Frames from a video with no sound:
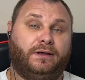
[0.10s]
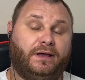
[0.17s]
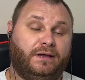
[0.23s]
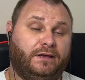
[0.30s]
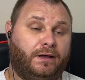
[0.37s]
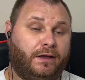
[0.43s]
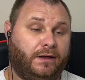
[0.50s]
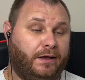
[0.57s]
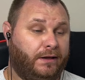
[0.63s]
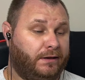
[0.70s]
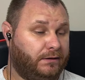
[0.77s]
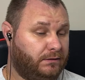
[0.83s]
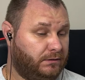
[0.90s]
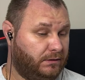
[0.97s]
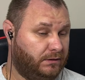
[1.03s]
Hey, hey,
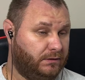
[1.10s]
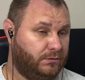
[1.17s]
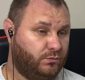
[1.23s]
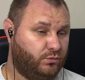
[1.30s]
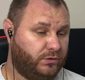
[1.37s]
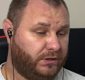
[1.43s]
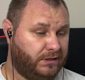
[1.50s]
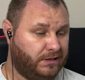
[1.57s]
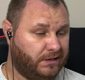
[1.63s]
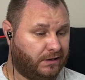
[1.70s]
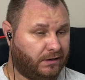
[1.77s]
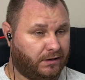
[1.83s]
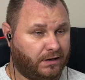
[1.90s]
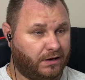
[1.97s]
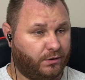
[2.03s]
hey, we
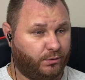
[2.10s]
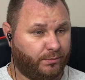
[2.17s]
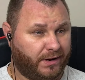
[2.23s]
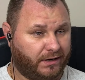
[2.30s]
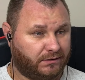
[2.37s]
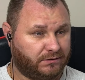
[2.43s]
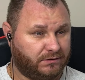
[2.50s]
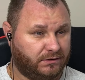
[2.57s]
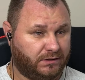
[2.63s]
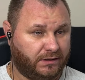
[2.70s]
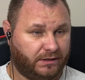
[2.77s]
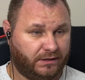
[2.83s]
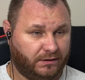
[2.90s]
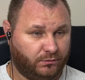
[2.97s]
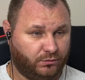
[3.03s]
got Harry Mack
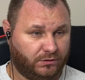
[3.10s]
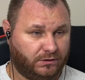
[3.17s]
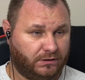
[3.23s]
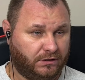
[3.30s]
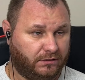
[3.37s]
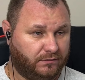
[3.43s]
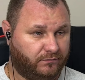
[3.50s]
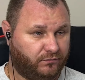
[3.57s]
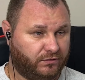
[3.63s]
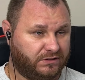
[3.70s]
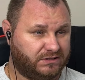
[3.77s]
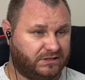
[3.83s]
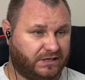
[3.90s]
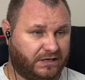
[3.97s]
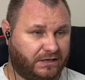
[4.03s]
today with another
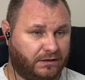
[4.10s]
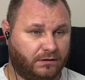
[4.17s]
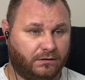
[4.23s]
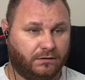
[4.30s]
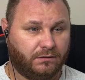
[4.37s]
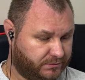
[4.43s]
freestyle.